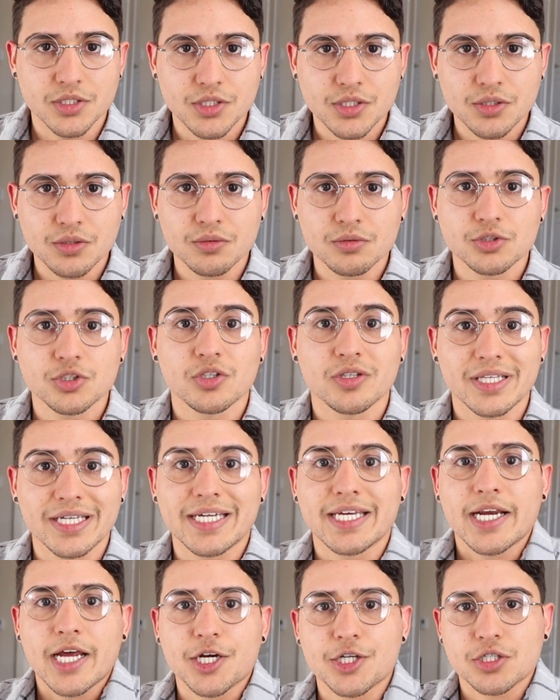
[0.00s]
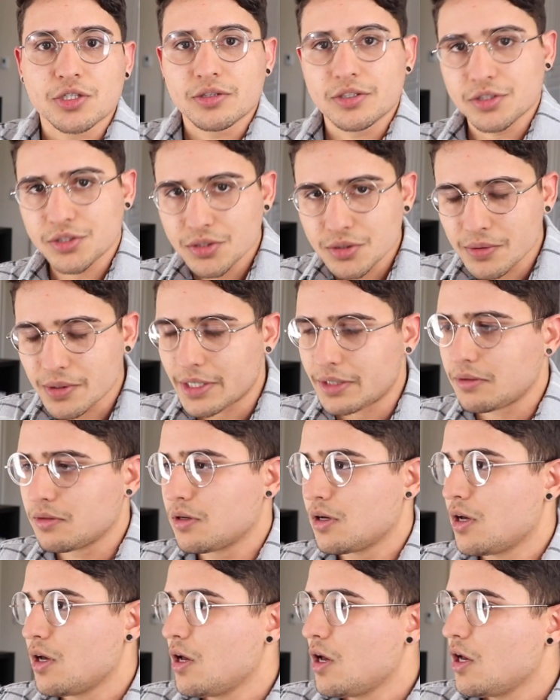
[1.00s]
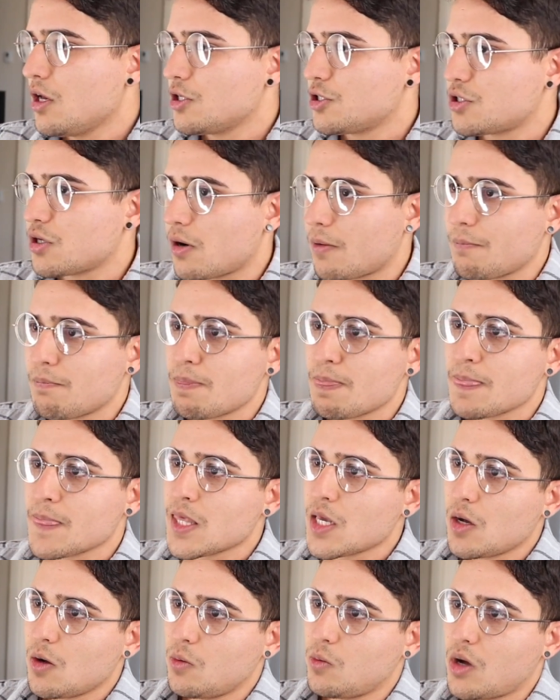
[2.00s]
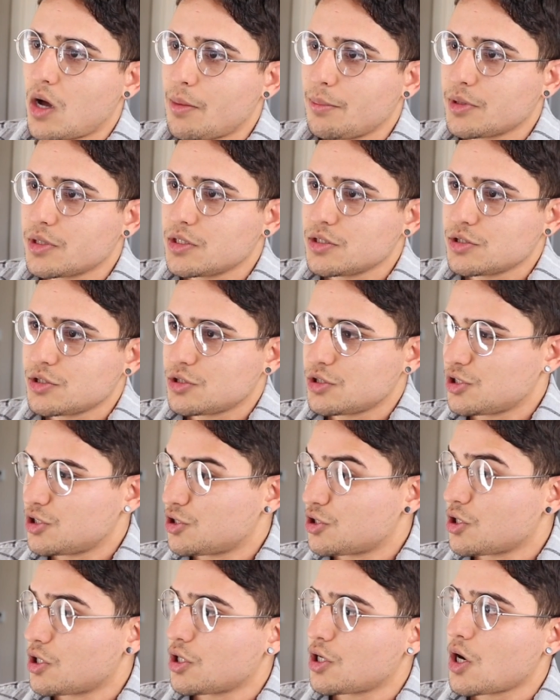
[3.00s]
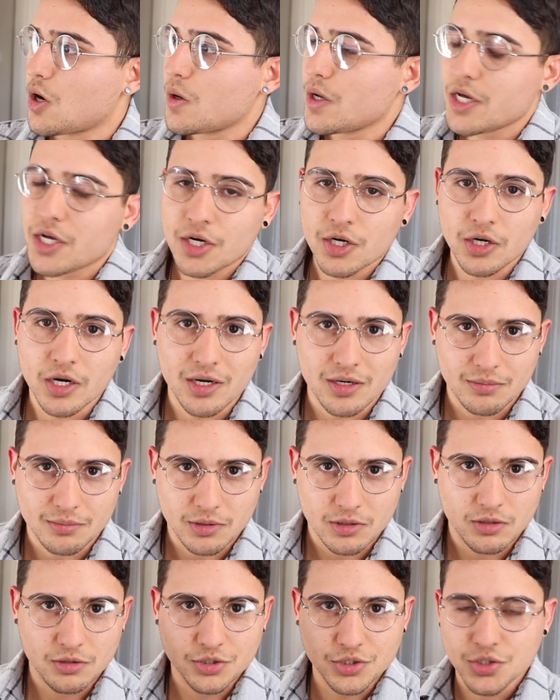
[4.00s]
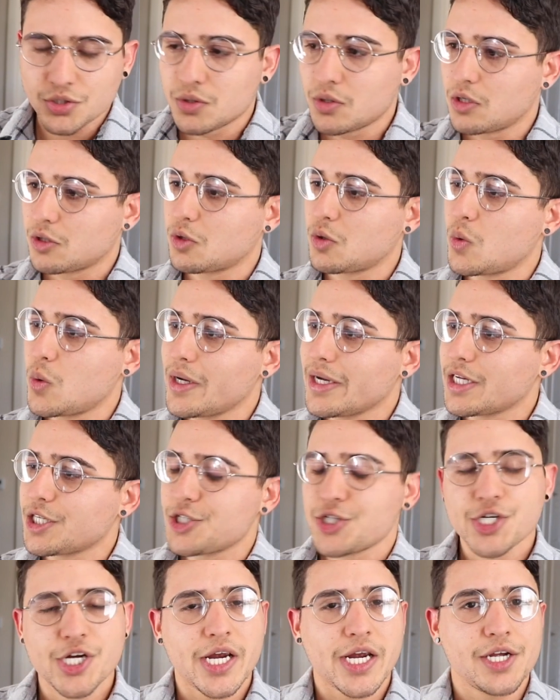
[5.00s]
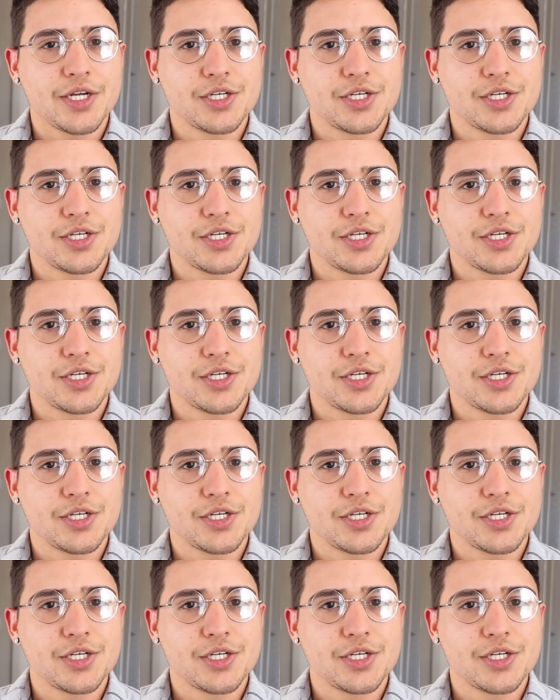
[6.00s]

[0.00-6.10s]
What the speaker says: them to do so they can actually do it. So I'm just gonna go here and I'm gonna do a quick